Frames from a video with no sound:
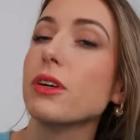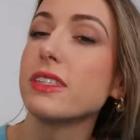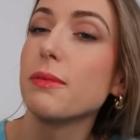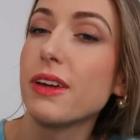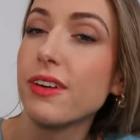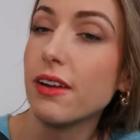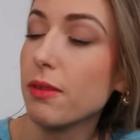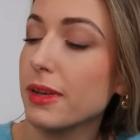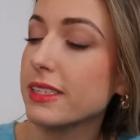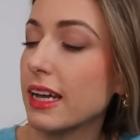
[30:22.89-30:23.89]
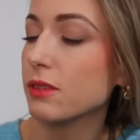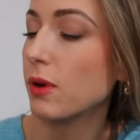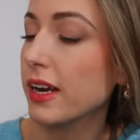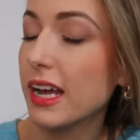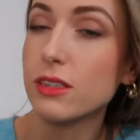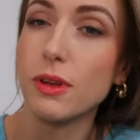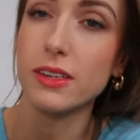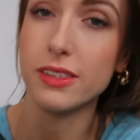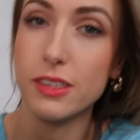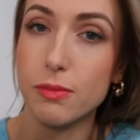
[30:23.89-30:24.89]
personally a big fan of the mid-size one as
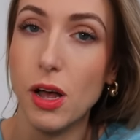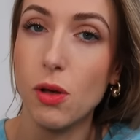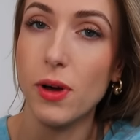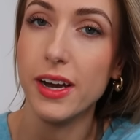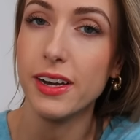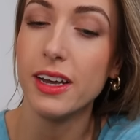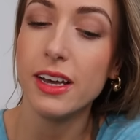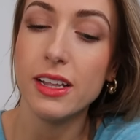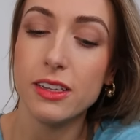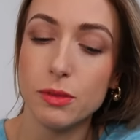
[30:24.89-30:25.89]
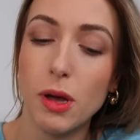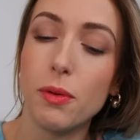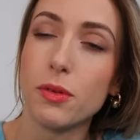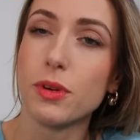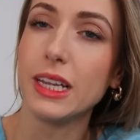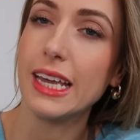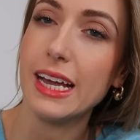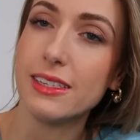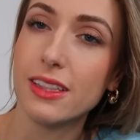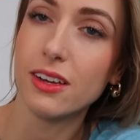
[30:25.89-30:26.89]
well as the small one. The small one really
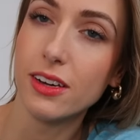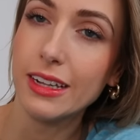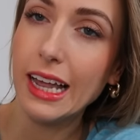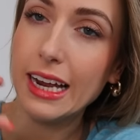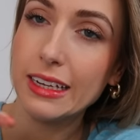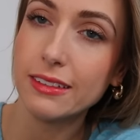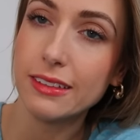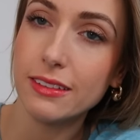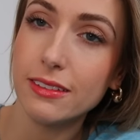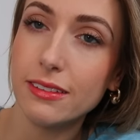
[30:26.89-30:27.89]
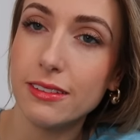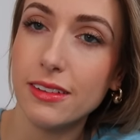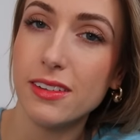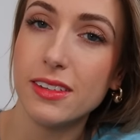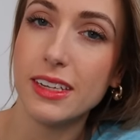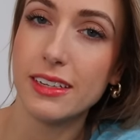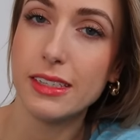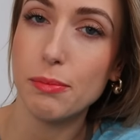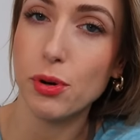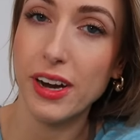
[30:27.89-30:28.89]
gets the good like
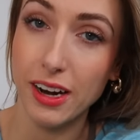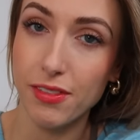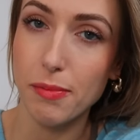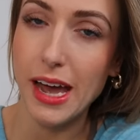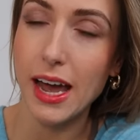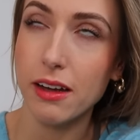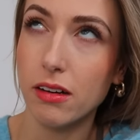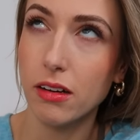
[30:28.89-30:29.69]
zippering of the back.